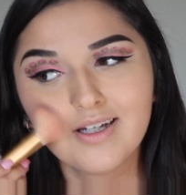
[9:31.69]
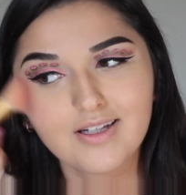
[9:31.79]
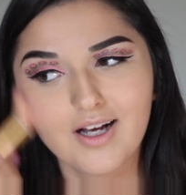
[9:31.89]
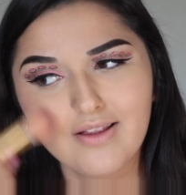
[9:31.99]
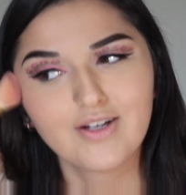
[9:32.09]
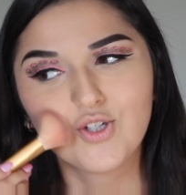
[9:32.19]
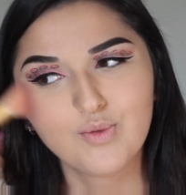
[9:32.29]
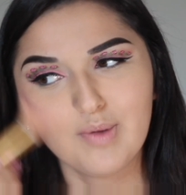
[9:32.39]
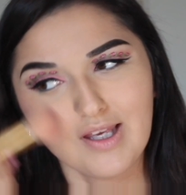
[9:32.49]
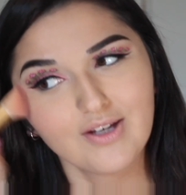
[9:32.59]
not like too
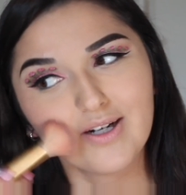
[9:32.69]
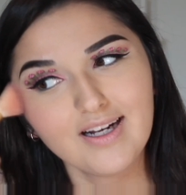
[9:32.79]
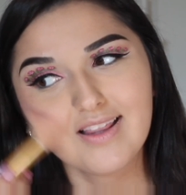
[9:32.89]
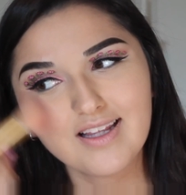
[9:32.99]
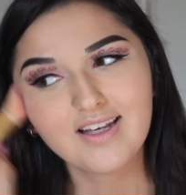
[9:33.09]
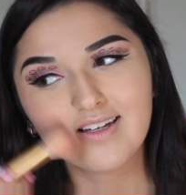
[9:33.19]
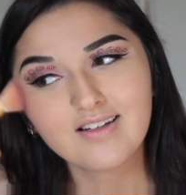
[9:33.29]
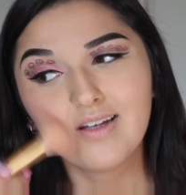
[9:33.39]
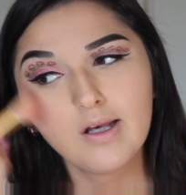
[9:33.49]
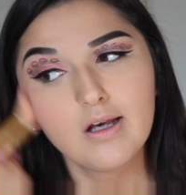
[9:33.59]
pink or
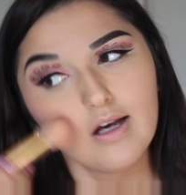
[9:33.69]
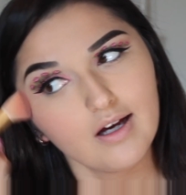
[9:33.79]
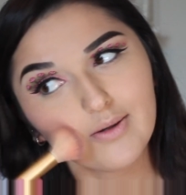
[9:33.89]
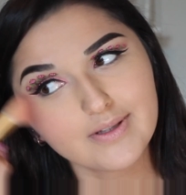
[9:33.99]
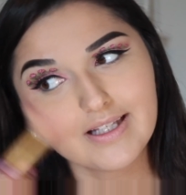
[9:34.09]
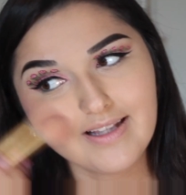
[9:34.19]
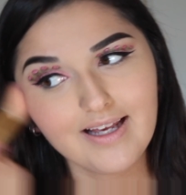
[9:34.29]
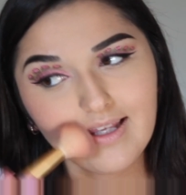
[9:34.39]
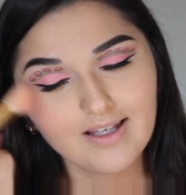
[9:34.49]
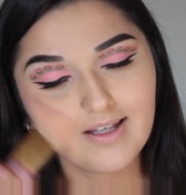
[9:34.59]
anything. I really
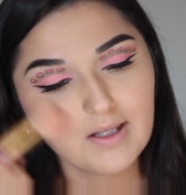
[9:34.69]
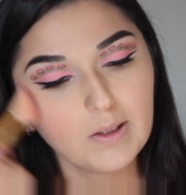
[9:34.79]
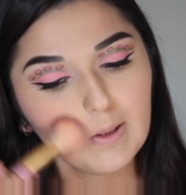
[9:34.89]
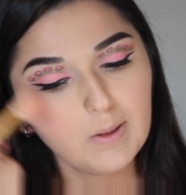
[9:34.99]
like it.